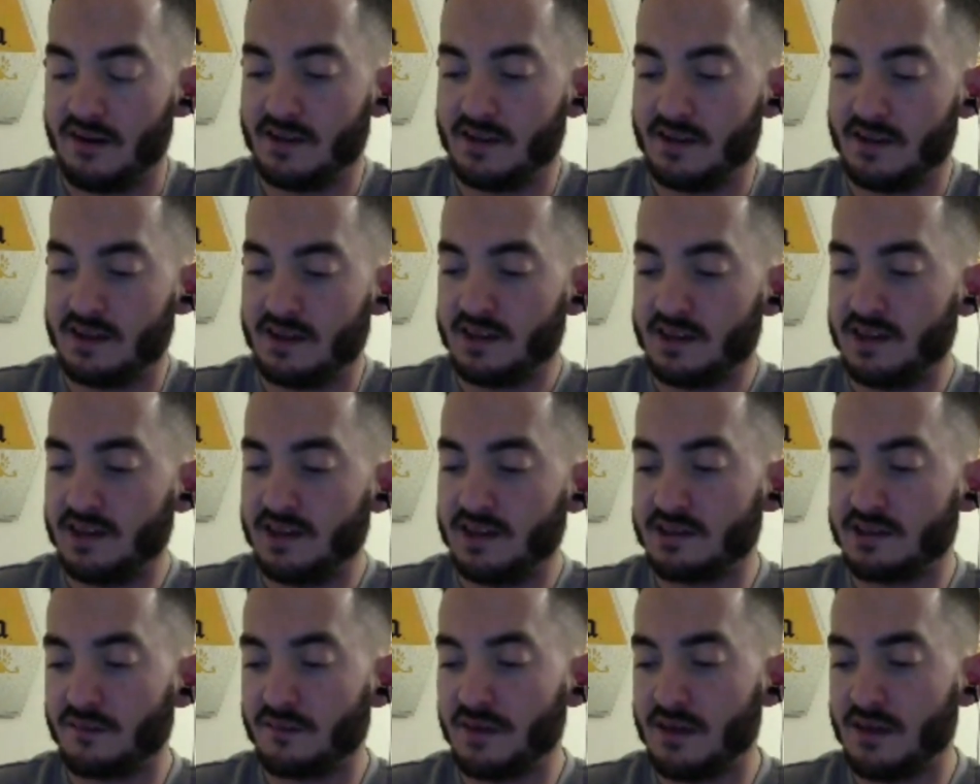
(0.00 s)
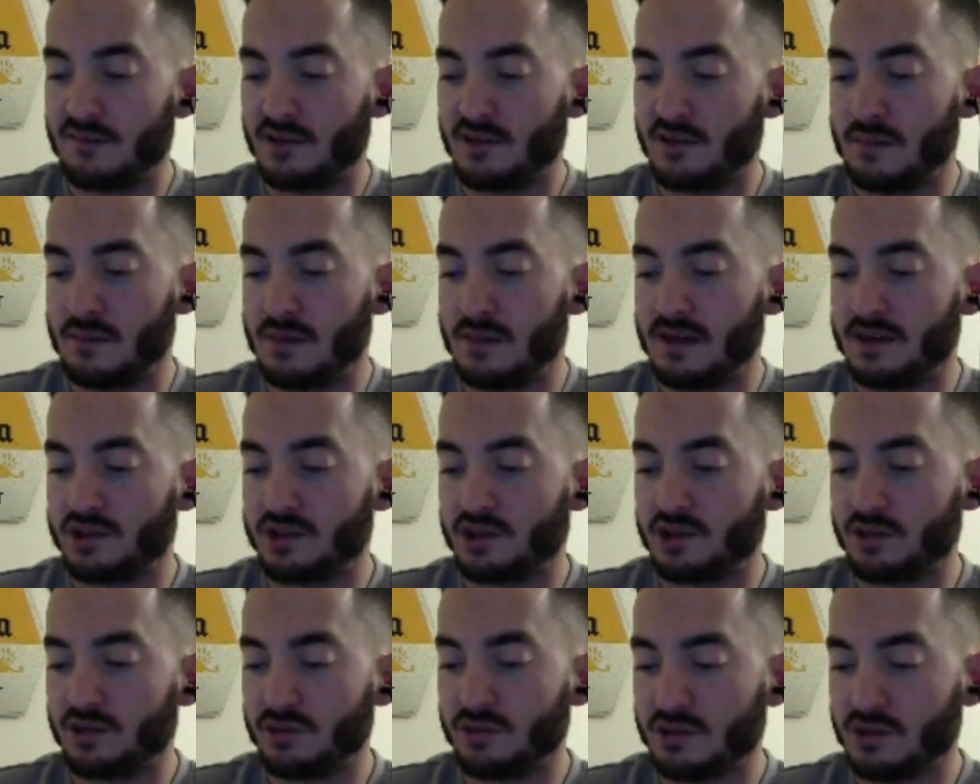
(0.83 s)
Okay. He's a favorite at
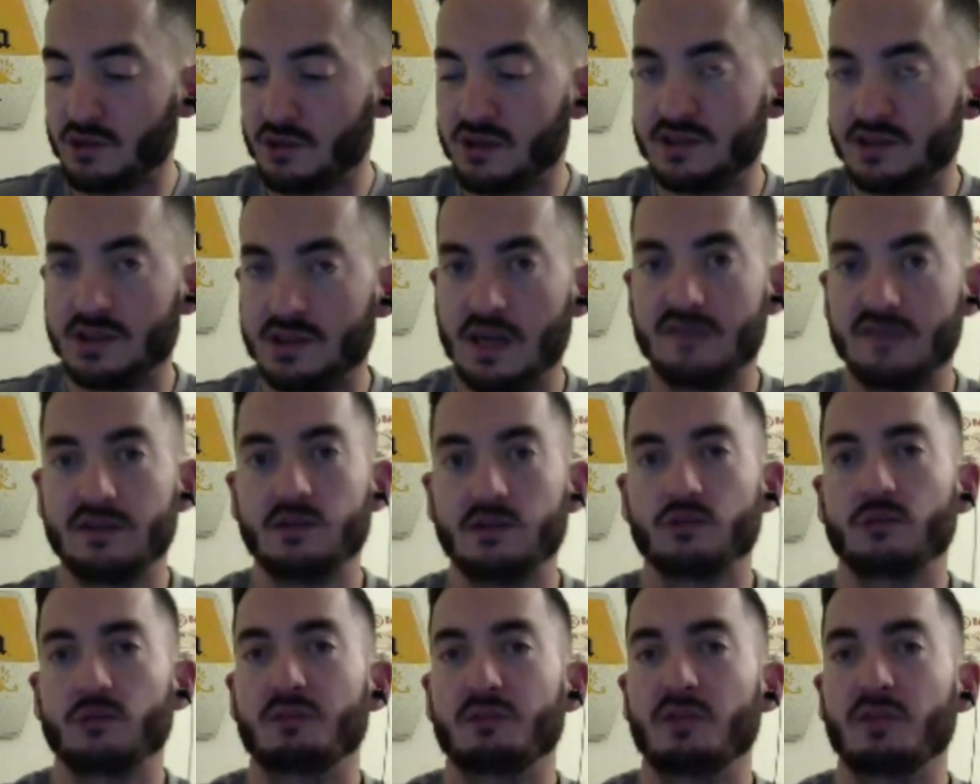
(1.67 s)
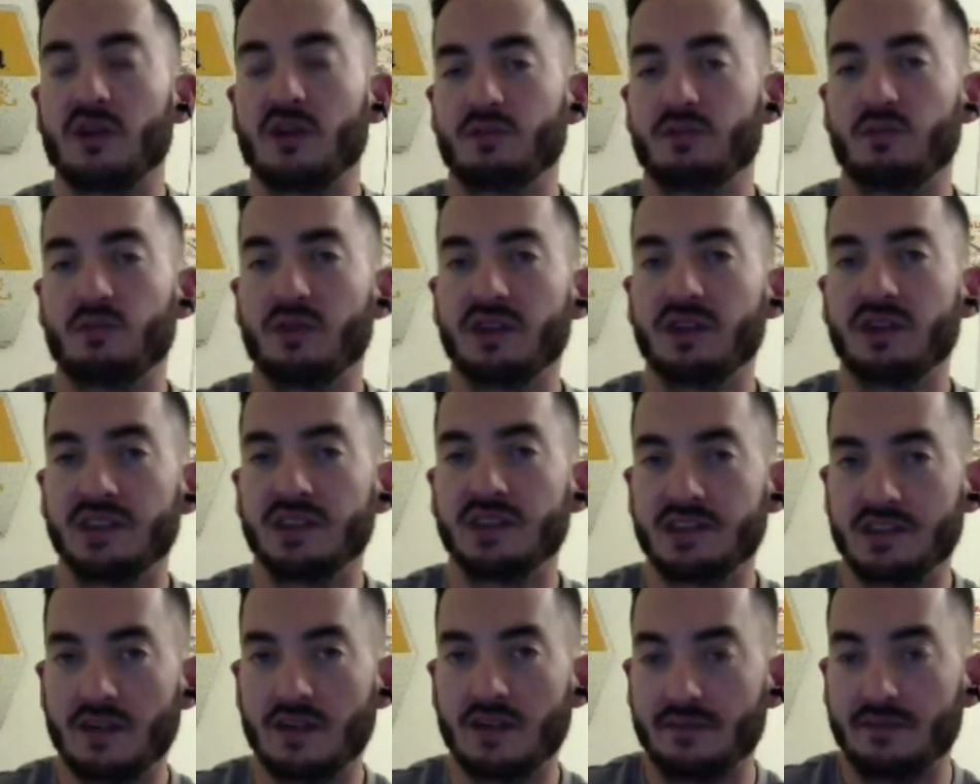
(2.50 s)
-237 to a
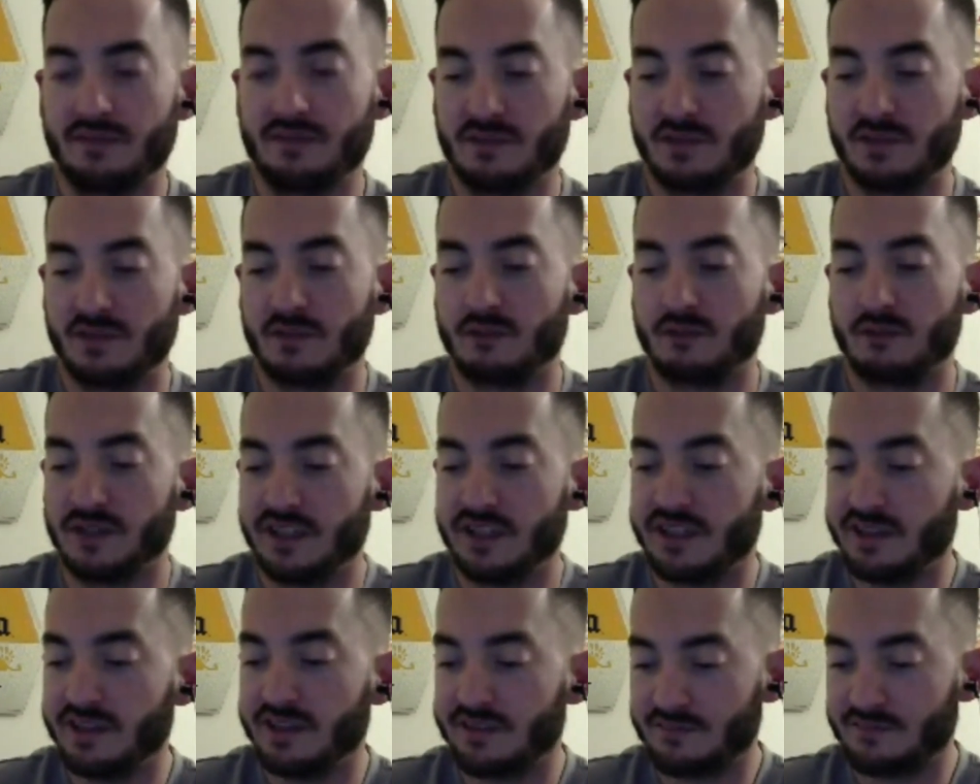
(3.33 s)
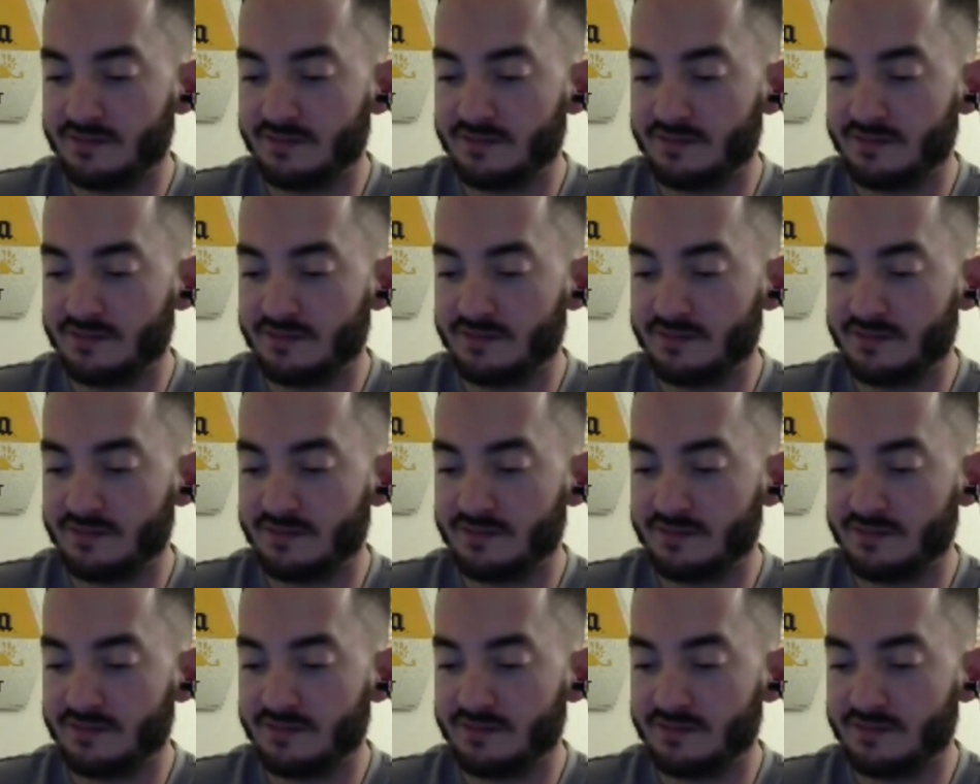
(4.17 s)
+187 for Green.